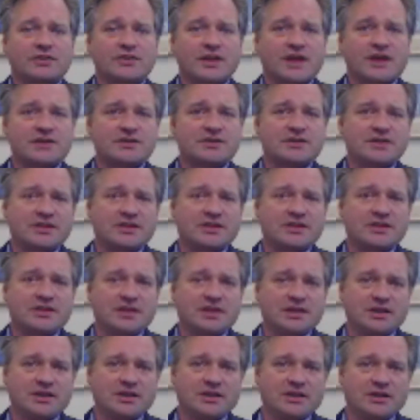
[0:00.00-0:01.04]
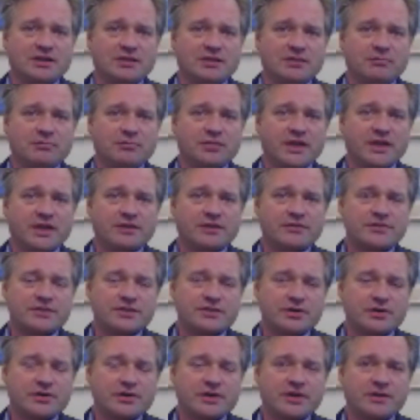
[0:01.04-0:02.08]
as did the plaintiff's
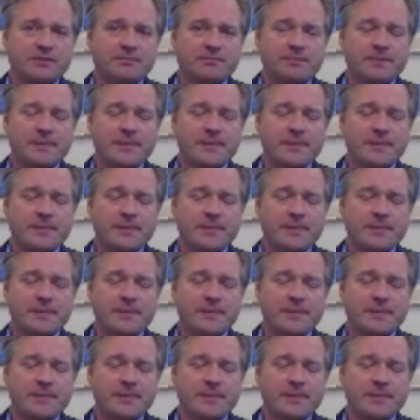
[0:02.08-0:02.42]
attorney.